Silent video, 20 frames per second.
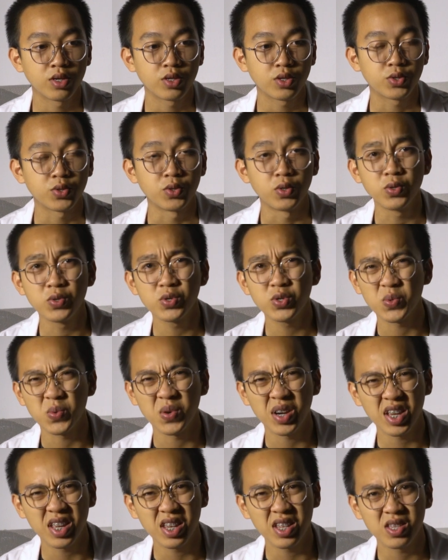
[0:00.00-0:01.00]
to lose
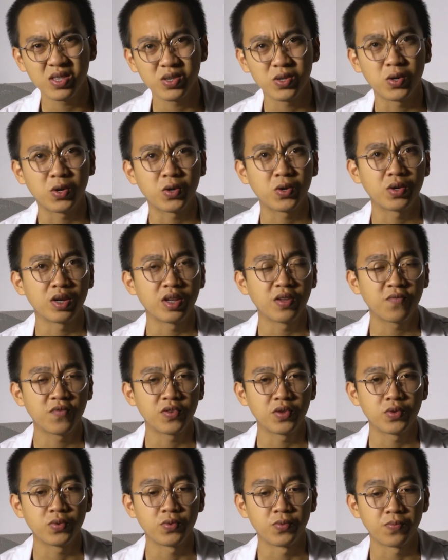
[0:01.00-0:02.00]
weight or if
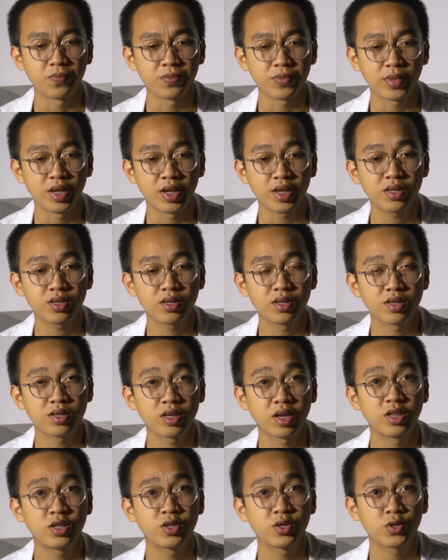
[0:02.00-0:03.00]
you
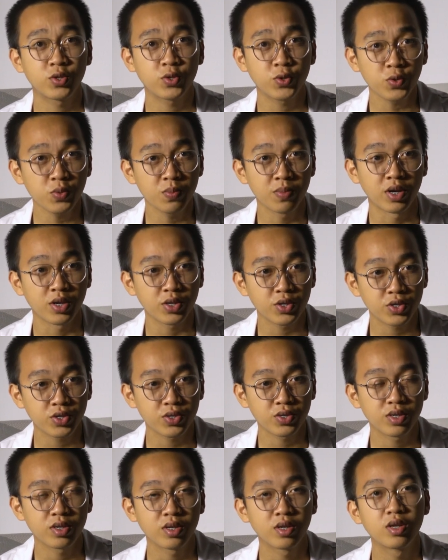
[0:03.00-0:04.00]
exercise too
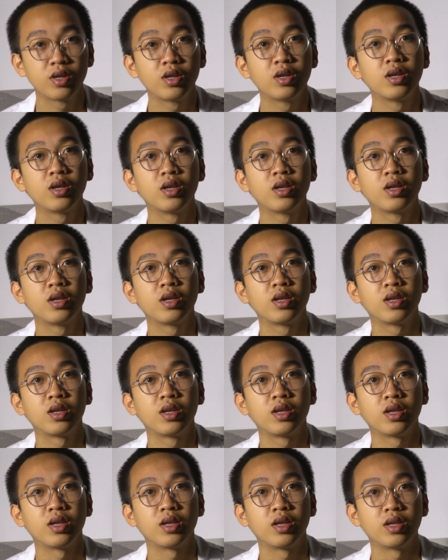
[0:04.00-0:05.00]
much,
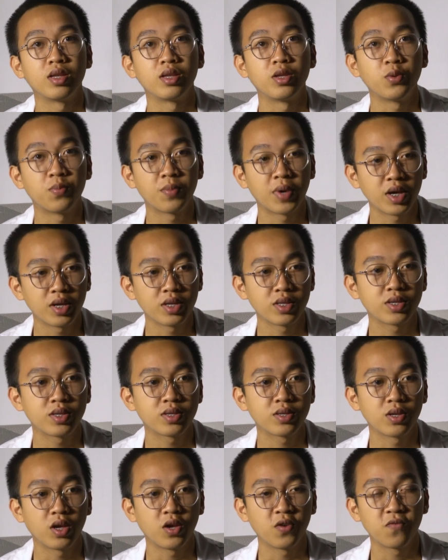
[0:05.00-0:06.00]
you
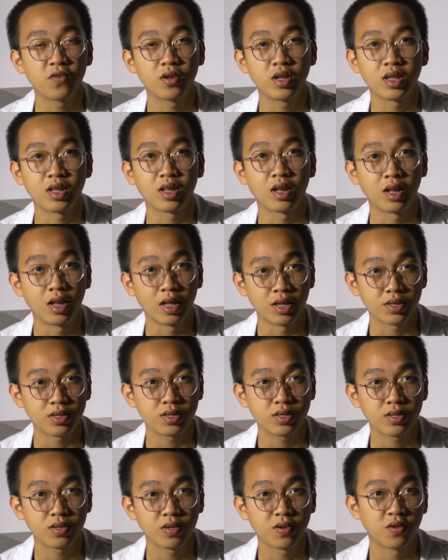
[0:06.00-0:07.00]
might ovulate
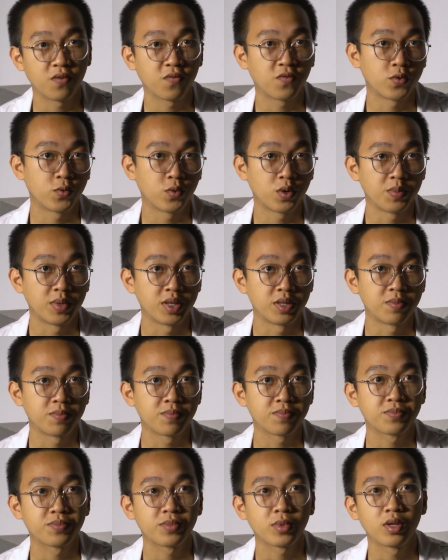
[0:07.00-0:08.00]
less for women.
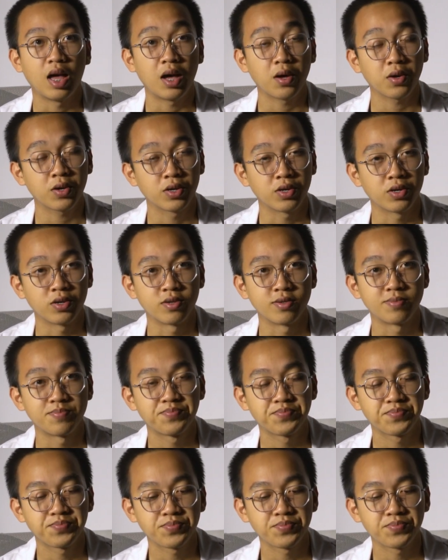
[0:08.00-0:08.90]
Alcohol.